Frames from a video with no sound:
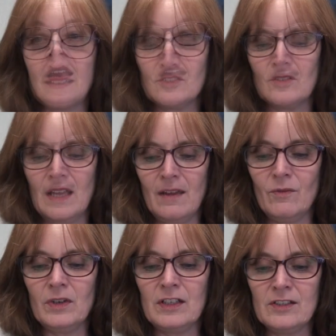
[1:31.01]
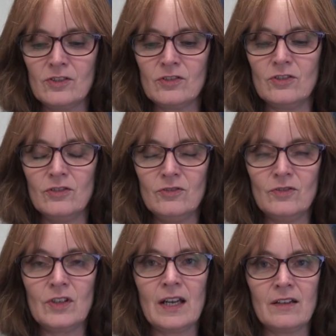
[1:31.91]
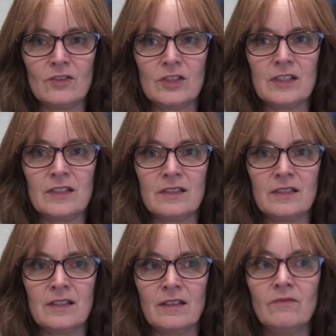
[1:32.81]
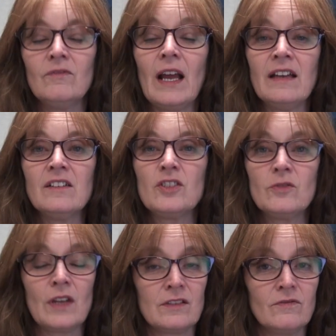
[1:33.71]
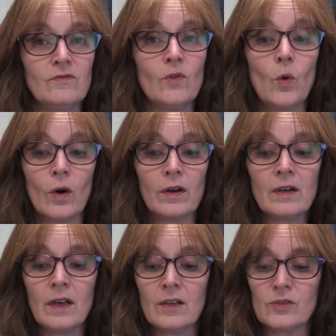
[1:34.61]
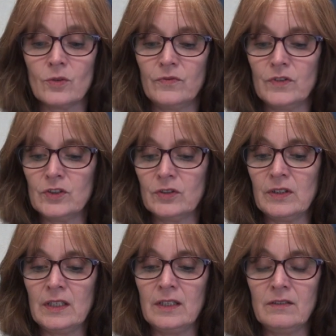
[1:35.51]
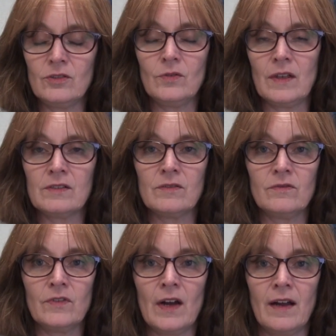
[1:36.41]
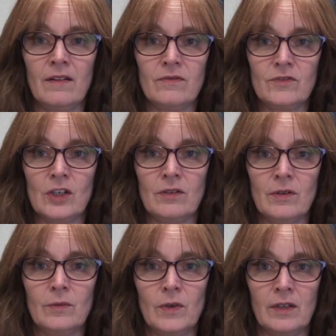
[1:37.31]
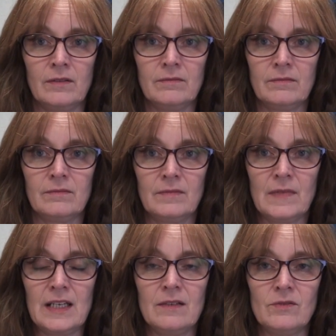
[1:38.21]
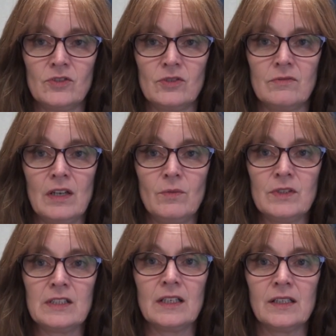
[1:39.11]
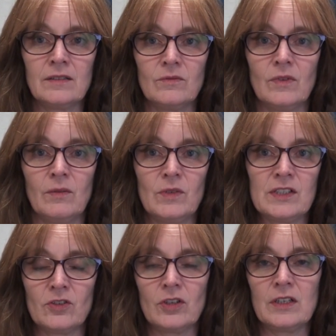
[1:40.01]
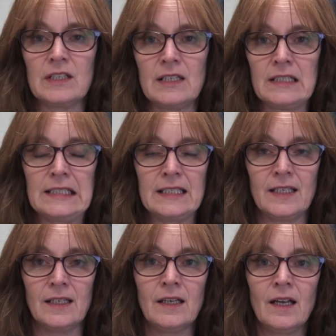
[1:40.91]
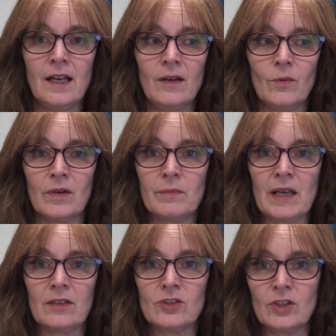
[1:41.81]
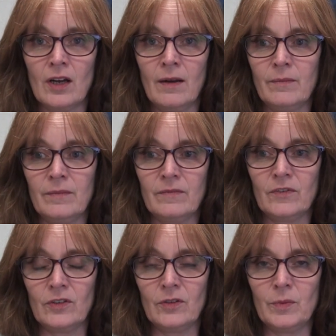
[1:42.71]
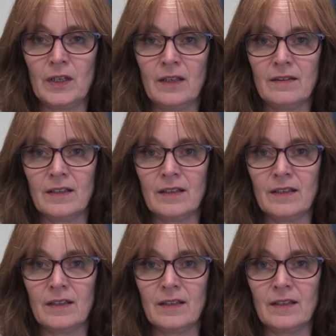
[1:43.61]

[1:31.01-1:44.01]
So that was two thousand, end of two thousand four. So officially two thousand five, January first, he was he was done, and we started T N T, one man shop for a little bit.